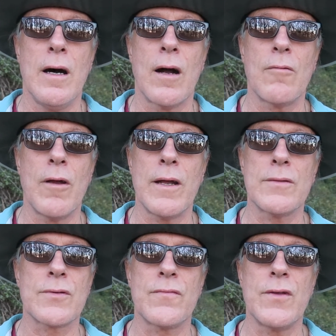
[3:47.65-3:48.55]
Our
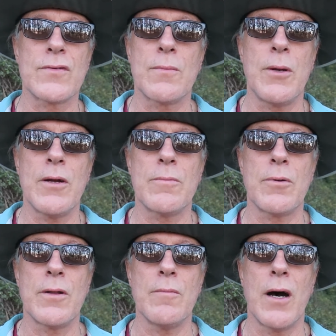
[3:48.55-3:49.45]
rains have disappeared
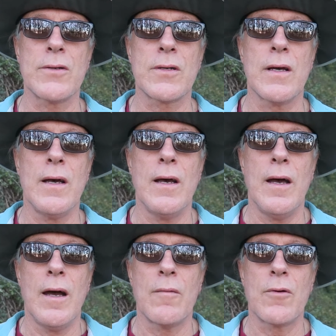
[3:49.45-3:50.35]
pretty much,
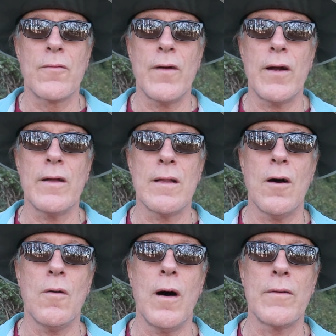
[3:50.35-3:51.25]
and we're very
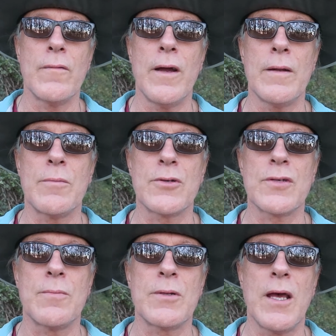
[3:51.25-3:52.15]
low on rain
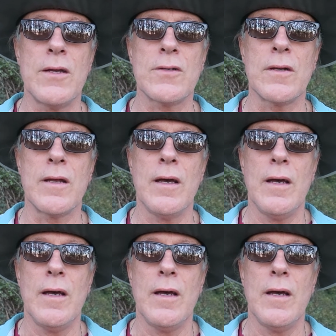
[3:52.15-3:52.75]
precipitation